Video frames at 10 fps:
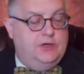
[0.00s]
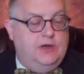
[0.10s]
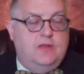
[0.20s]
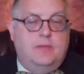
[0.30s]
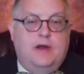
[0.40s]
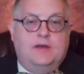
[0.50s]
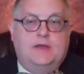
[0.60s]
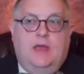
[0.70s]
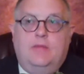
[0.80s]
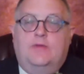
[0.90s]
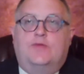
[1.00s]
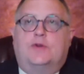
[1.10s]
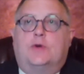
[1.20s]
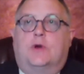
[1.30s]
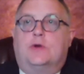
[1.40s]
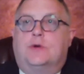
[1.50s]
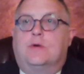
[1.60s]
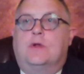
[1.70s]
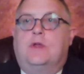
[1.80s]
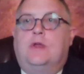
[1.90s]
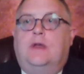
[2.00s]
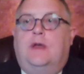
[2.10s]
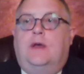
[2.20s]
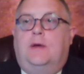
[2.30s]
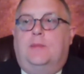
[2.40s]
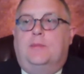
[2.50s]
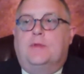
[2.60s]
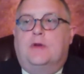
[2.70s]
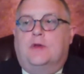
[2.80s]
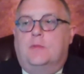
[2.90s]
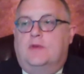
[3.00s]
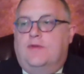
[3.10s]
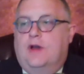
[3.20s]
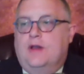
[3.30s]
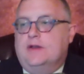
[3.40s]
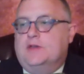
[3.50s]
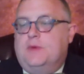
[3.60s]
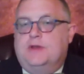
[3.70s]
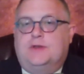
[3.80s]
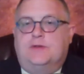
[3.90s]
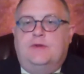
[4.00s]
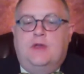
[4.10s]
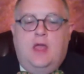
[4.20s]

in the maritime infrastructure, can be very expensive.